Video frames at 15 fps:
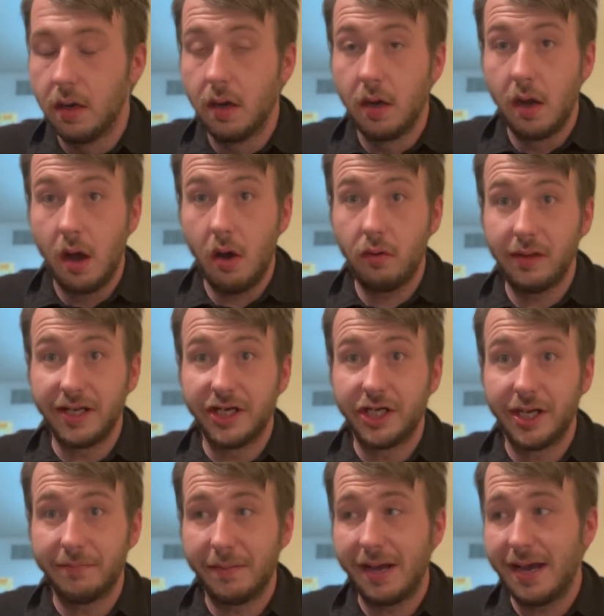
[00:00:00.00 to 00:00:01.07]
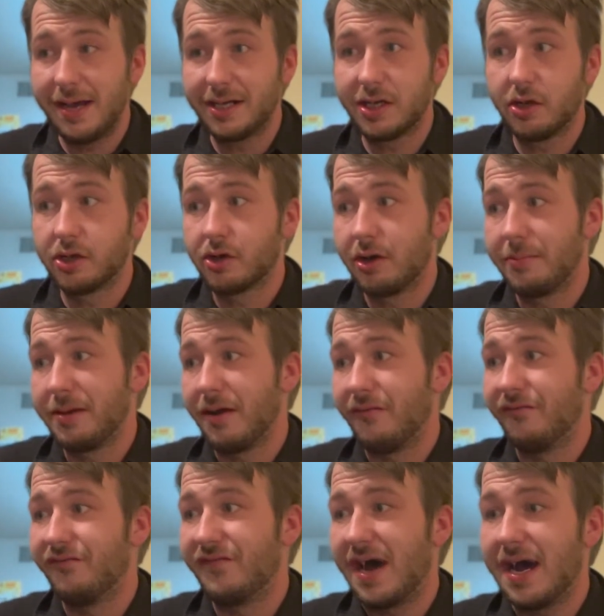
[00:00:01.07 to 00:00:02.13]
Holy shit, my asshole's gonna be
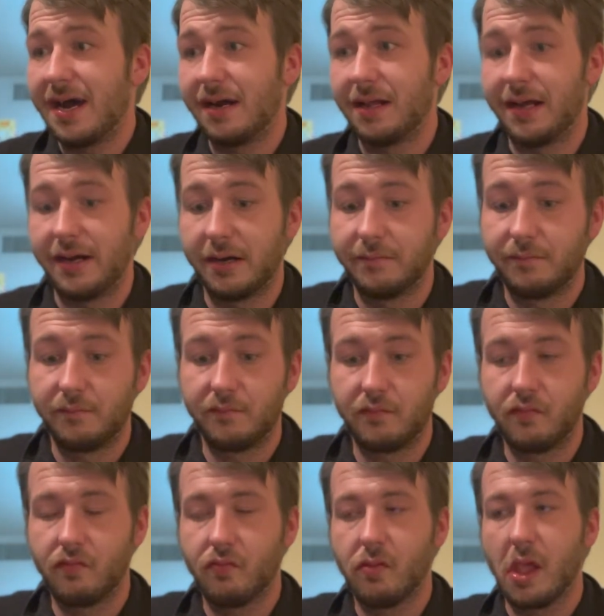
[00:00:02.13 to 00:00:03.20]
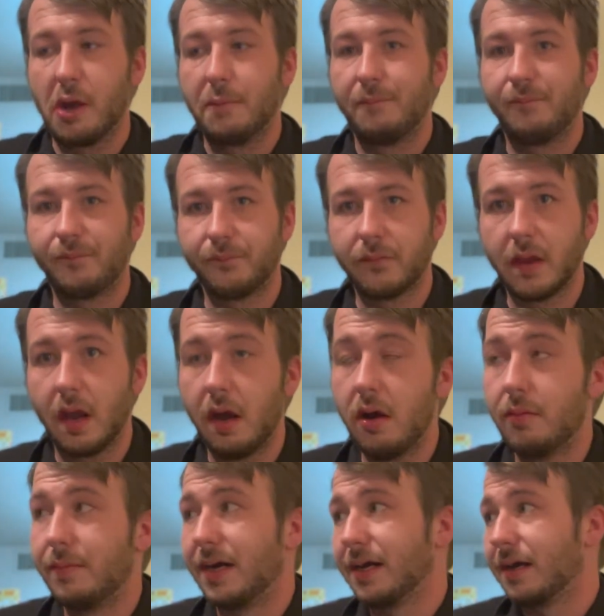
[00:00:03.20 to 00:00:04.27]
on fire later. Oh
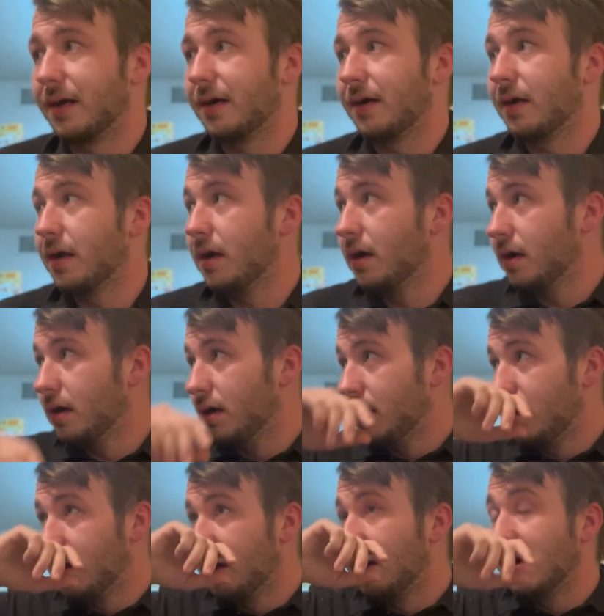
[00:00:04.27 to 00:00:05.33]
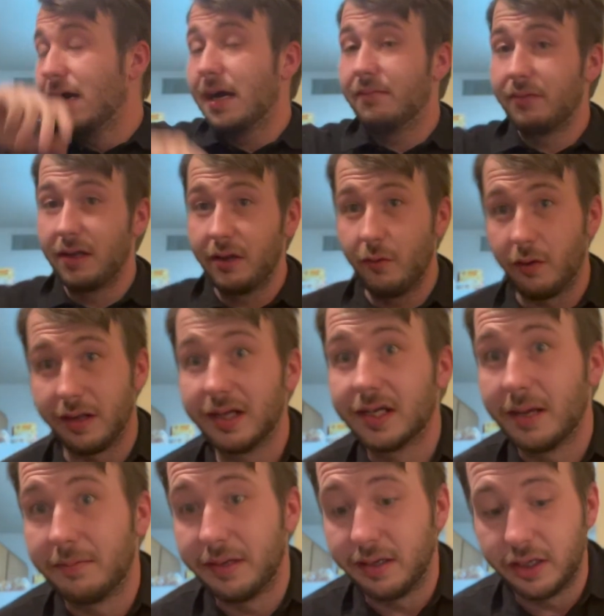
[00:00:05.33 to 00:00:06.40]
my god. I'm really wanting
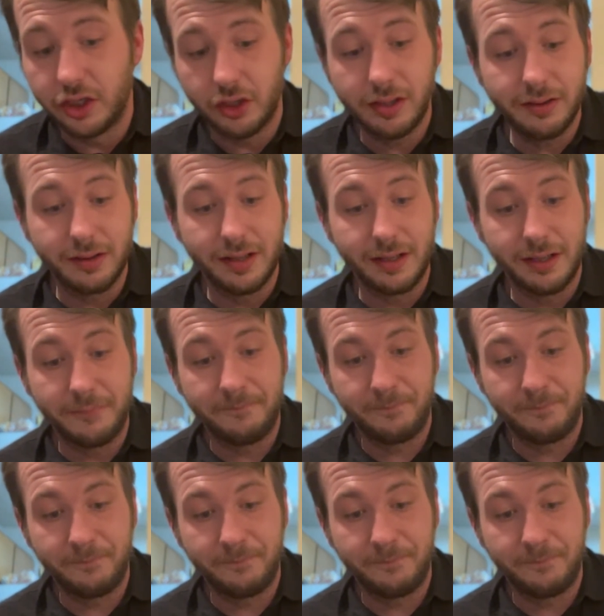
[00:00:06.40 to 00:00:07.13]
something to drink right now.